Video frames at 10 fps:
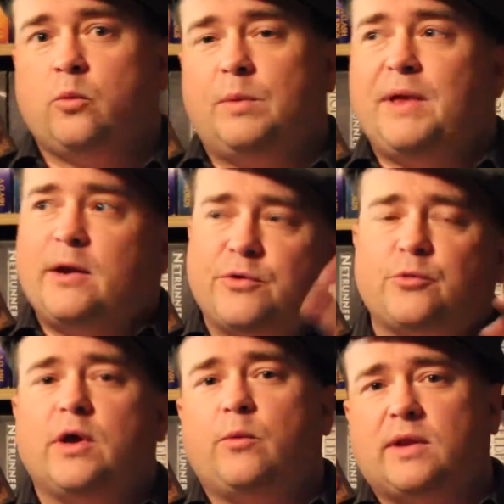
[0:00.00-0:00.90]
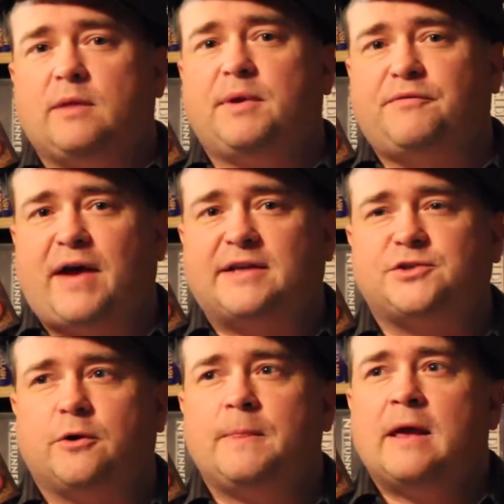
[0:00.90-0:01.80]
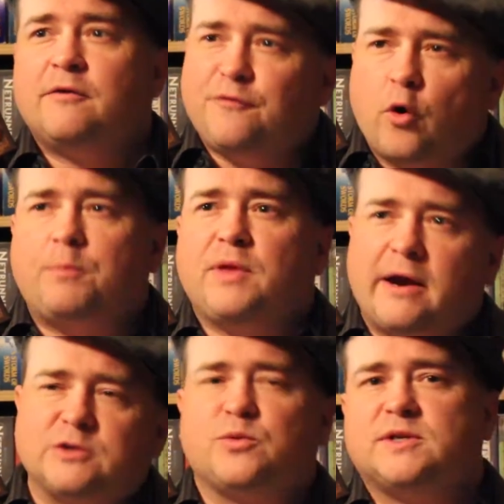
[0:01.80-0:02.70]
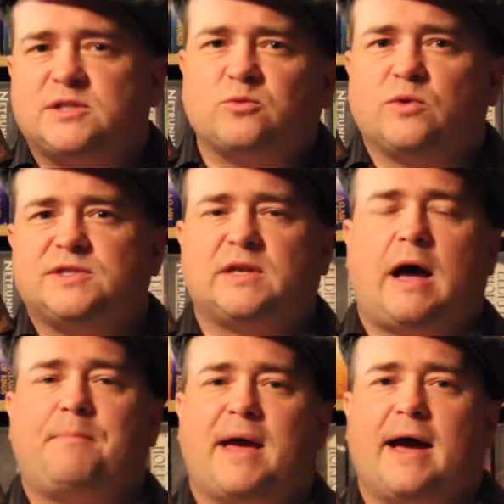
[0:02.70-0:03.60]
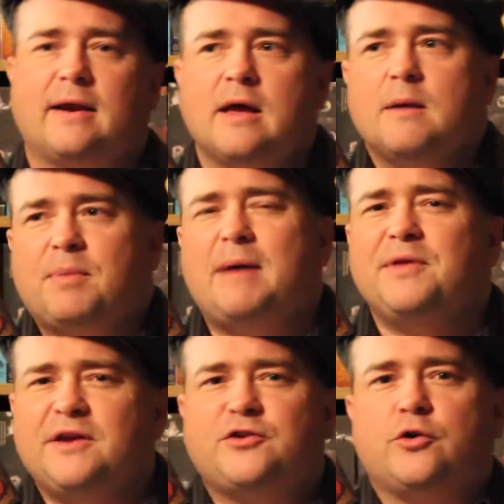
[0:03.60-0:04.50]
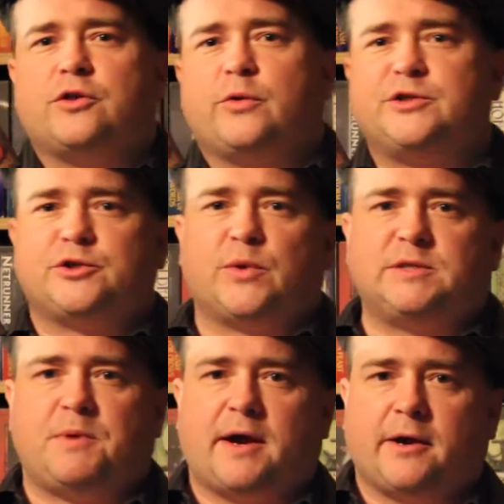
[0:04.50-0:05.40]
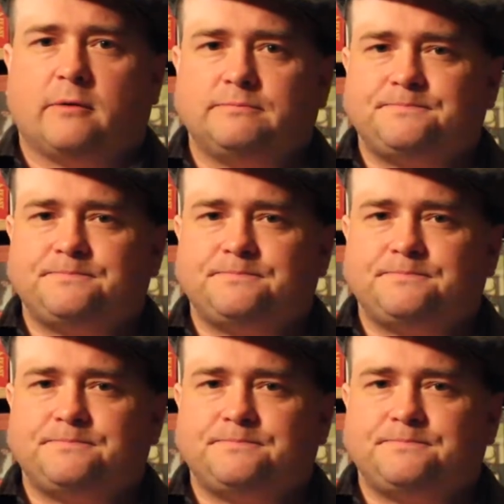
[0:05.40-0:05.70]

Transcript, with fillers: We played it with three, went a little bit faster. Four players was was not bad, but I'm thinking two to three is your sweet spot here.